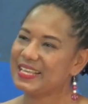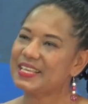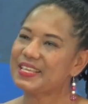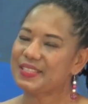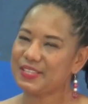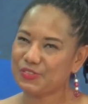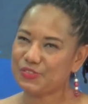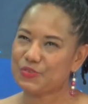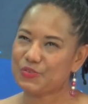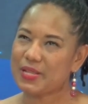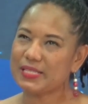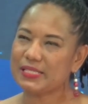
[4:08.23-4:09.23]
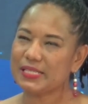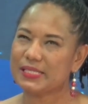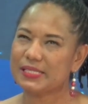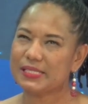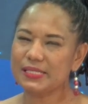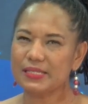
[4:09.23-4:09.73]
That's true, and
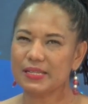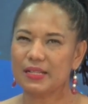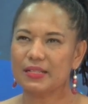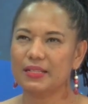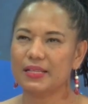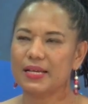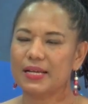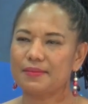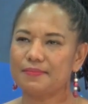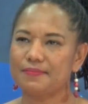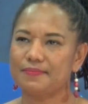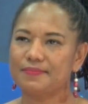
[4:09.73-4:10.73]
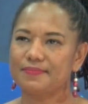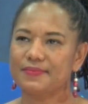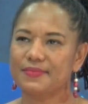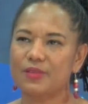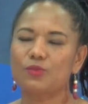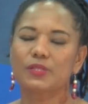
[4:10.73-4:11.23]
it's seasonal.
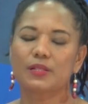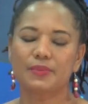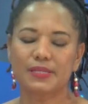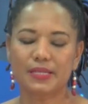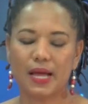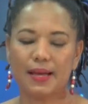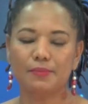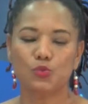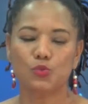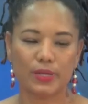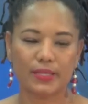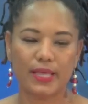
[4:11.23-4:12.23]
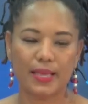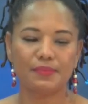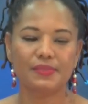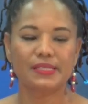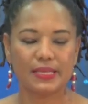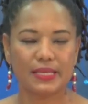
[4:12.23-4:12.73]
There'll be times when the
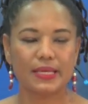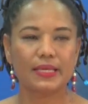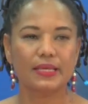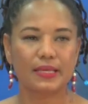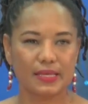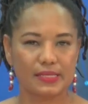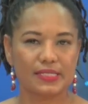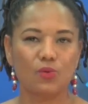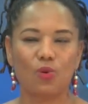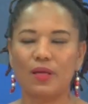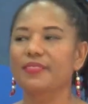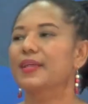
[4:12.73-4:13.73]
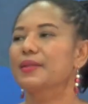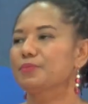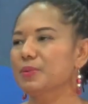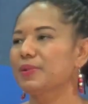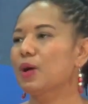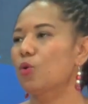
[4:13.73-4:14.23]
emceeing is the one that
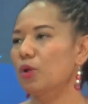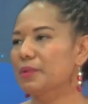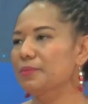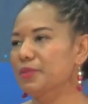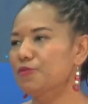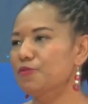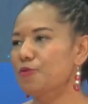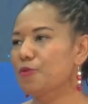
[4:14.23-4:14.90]
people are calling me for,